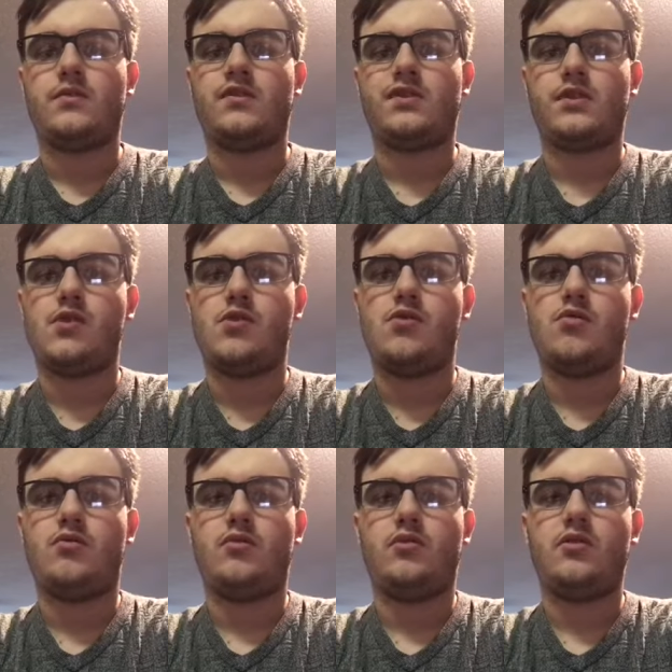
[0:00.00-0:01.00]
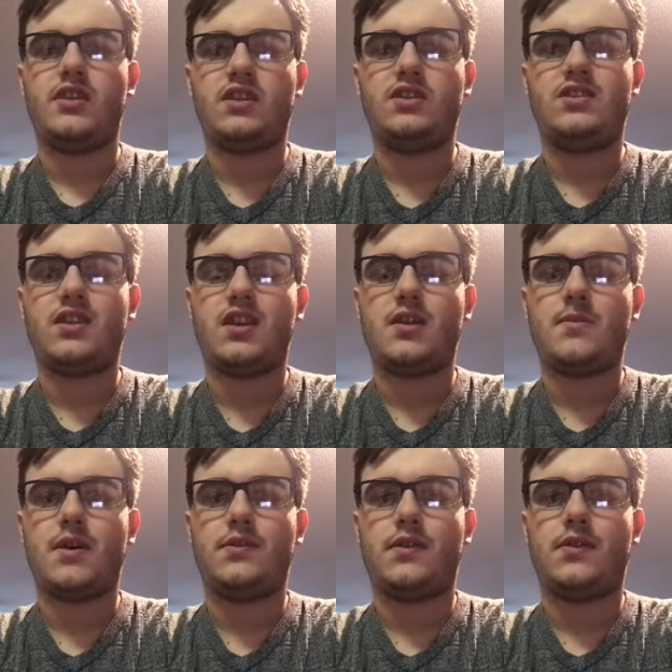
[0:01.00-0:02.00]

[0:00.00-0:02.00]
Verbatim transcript: So let's just think about the